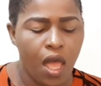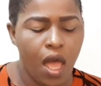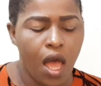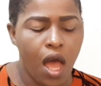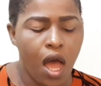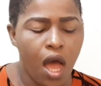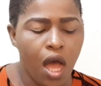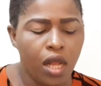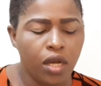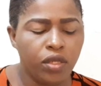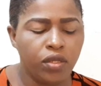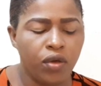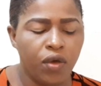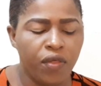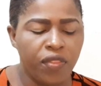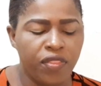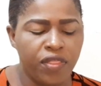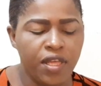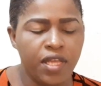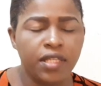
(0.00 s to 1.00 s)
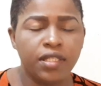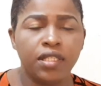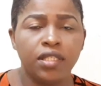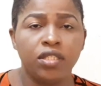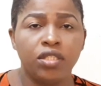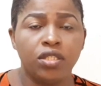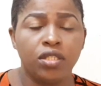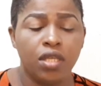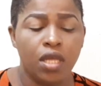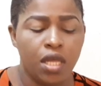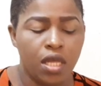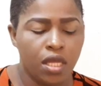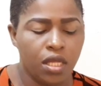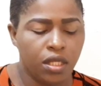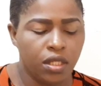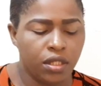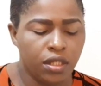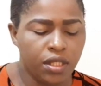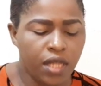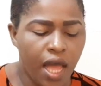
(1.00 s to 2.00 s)
Although things is
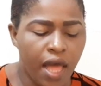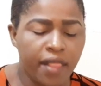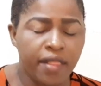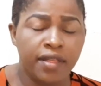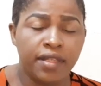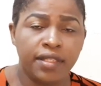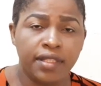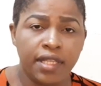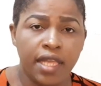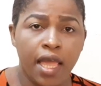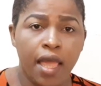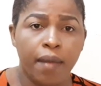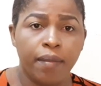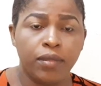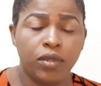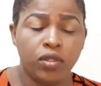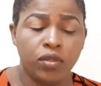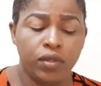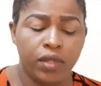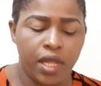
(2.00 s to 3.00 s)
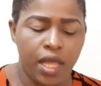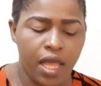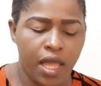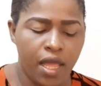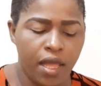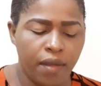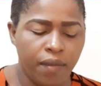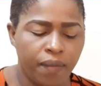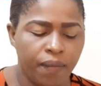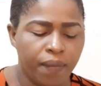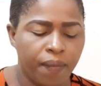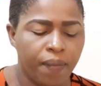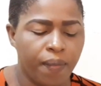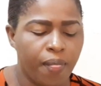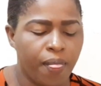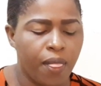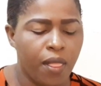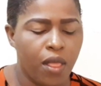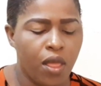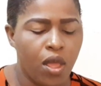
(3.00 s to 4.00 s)
not the same today,
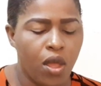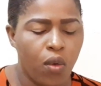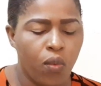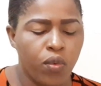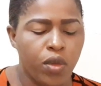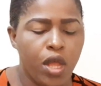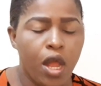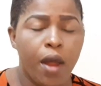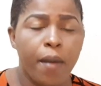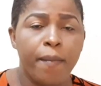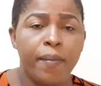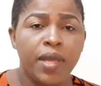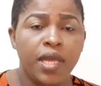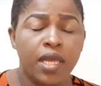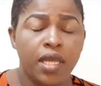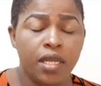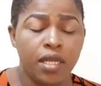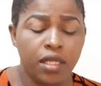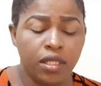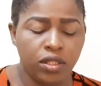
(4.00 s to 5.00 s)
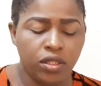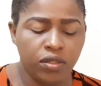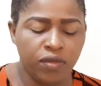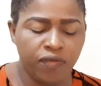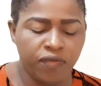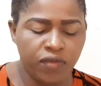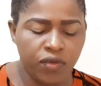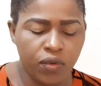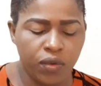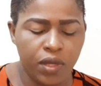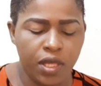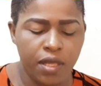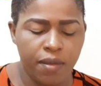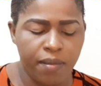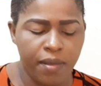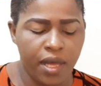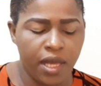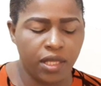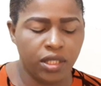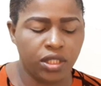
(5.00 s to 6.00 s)
we are beginning to view
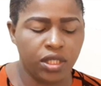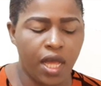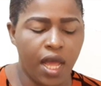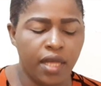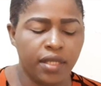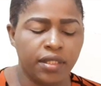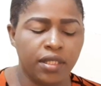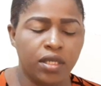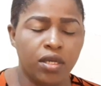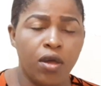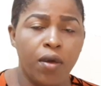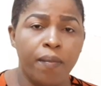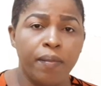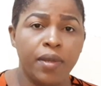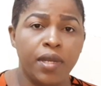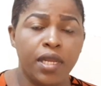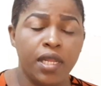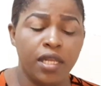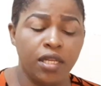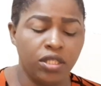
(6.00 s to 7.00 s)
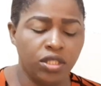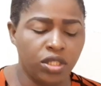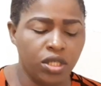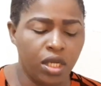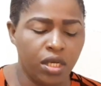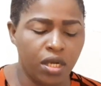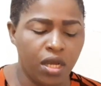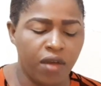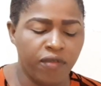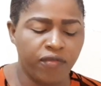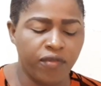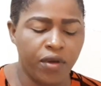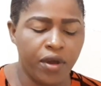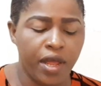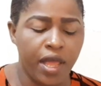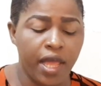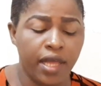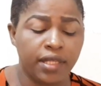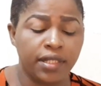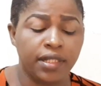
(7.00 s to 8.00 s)
image as a combination of
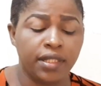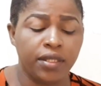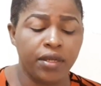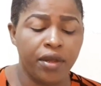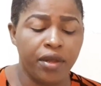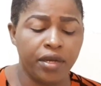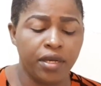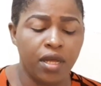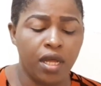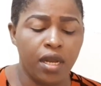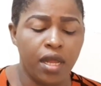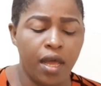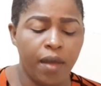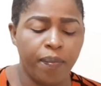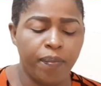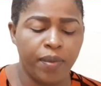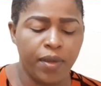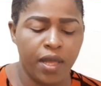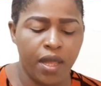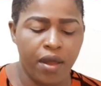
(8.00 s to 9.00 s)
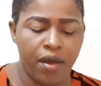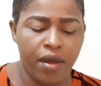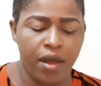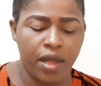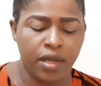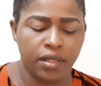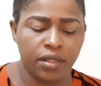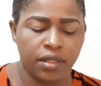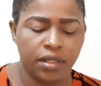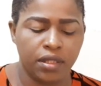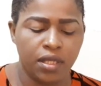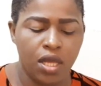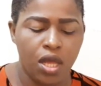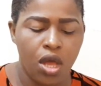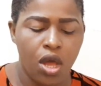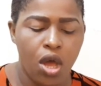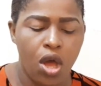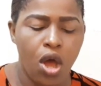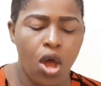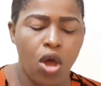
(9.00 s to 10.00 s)
our external appearance,
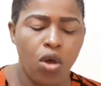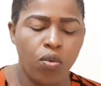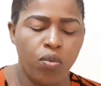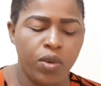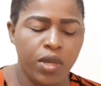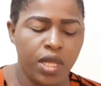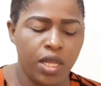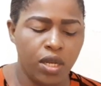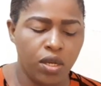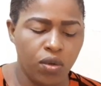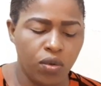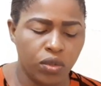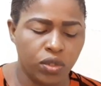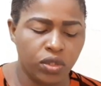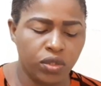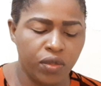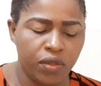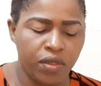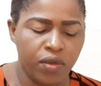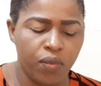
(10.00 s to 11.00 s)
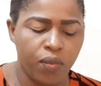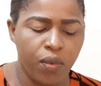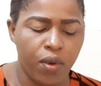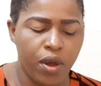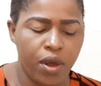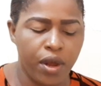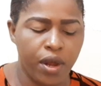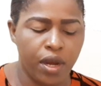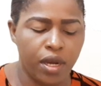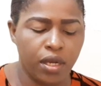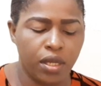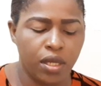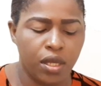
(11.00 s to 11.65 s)
how we look to the world,